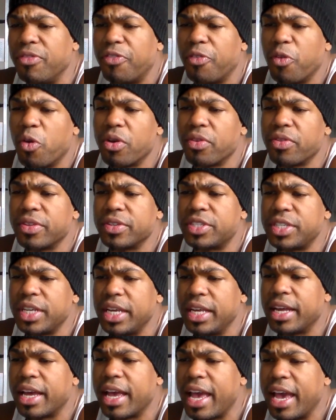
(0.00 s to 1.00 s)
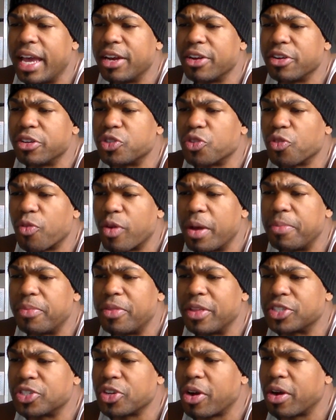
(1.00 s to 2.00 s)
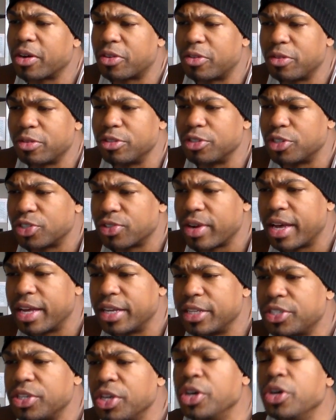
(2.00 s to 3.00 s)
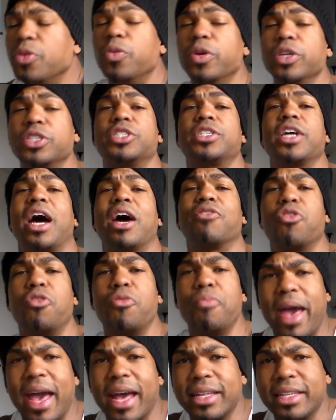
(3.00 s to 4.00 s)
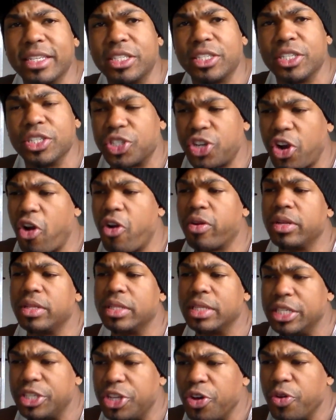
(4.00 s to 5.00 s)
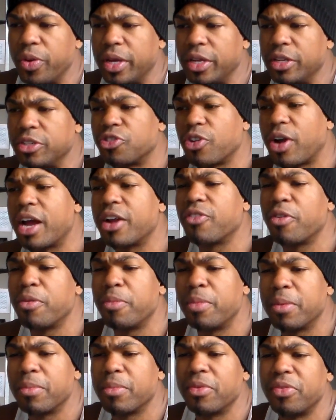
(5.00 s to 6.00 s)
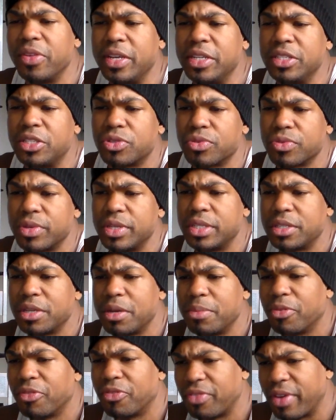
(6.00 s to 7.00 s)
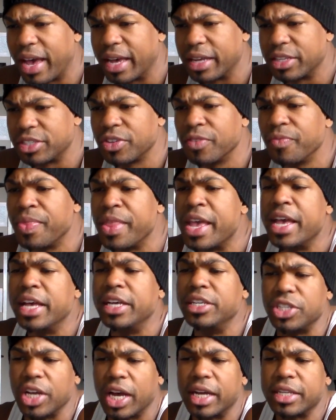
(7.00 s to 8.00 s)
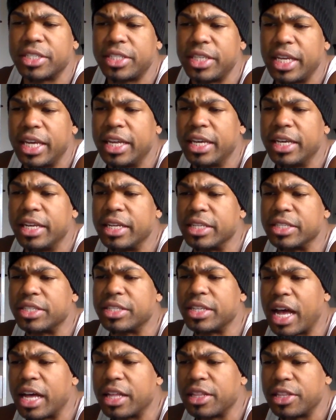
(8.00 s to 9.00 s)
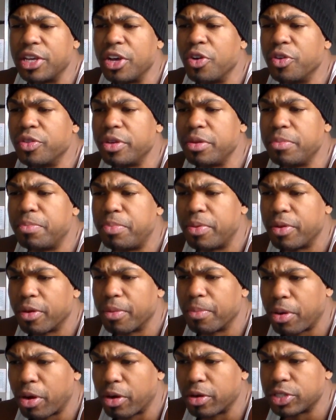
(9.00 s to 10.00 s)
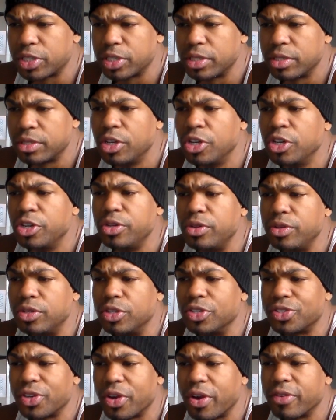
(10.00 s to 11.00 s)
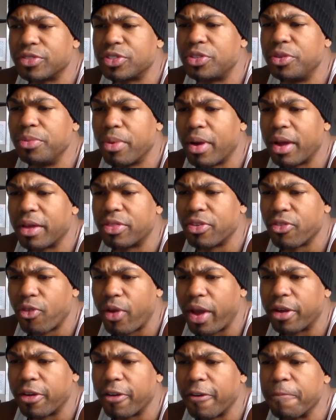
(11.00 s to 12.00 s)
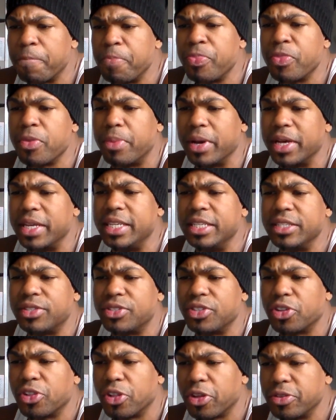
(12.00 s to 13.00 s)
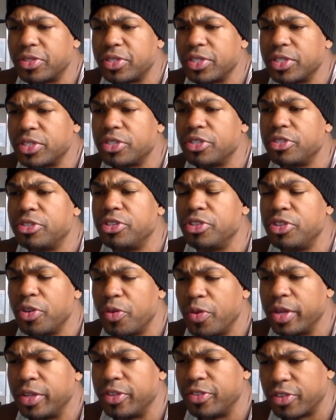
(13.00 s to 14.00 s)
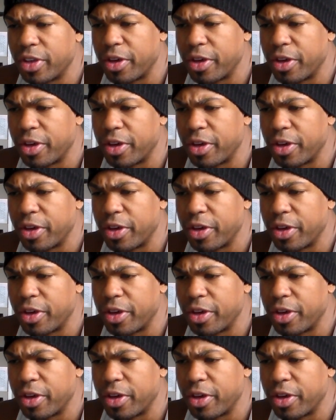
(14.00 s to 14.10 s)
Before the Cena haters rip this article to shreds, which Tyrone Magnus is currently doing, try to remember these three simple facts. John Cena is not the only person who deserves to break the record, but he is the closest to doing